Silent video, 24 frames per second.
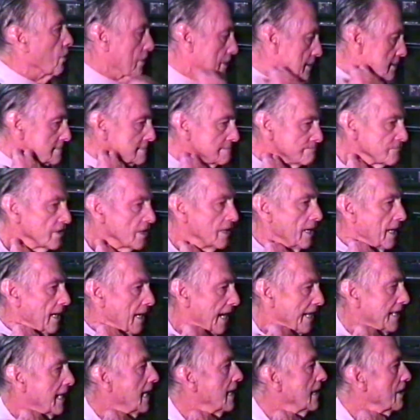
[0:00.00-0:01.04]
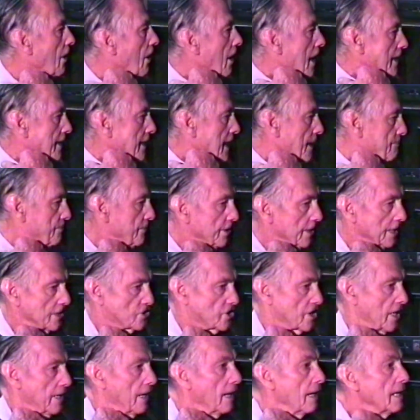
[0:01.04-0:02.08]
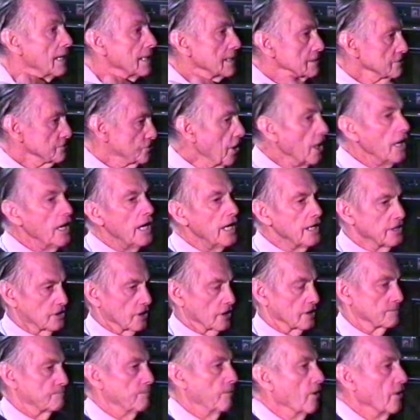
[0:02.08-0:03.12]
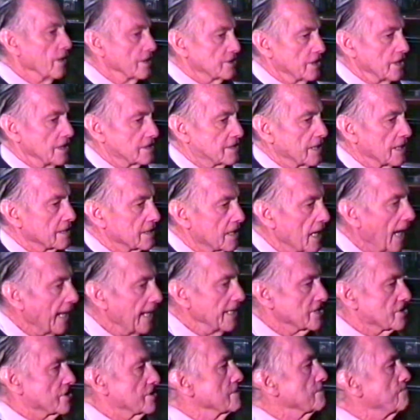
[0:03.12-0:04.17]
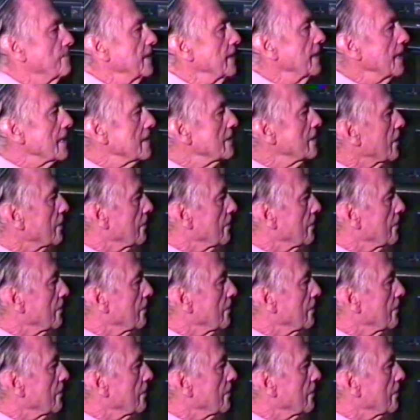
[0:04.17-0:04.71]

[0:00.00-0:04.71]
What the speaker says: And he lined up and he said, Jesus, boys, he said, Case has been in the